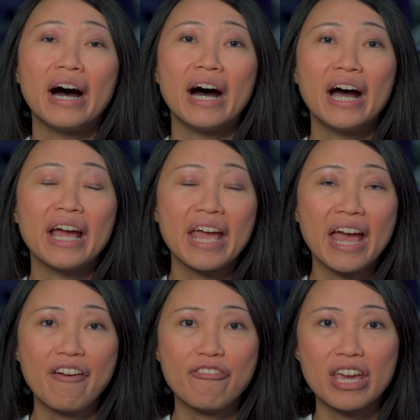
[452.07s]
I
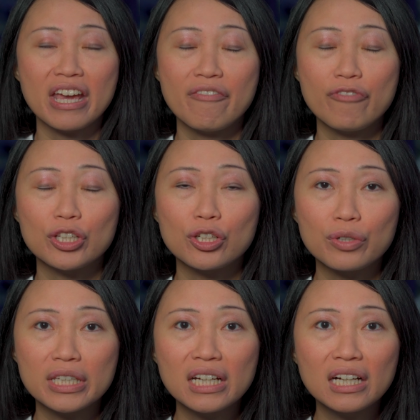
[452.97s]
have a video
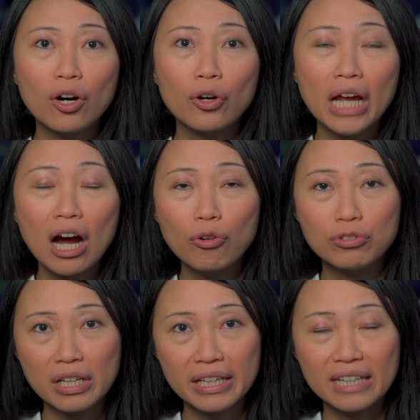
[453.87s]
here on how
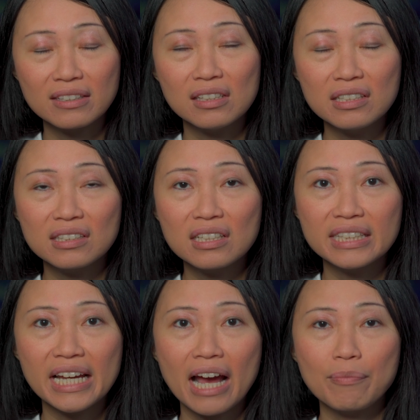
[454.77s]
you can get the listing
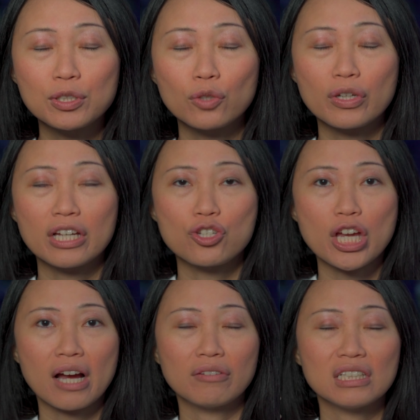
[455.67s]
set up. So you can
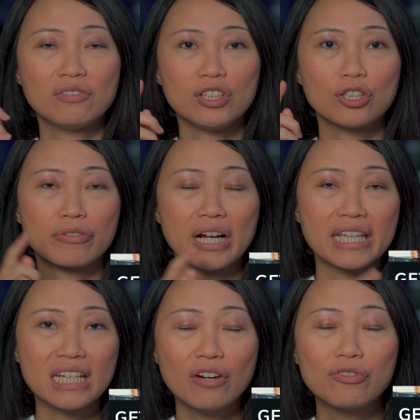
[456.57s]
check out this video right here.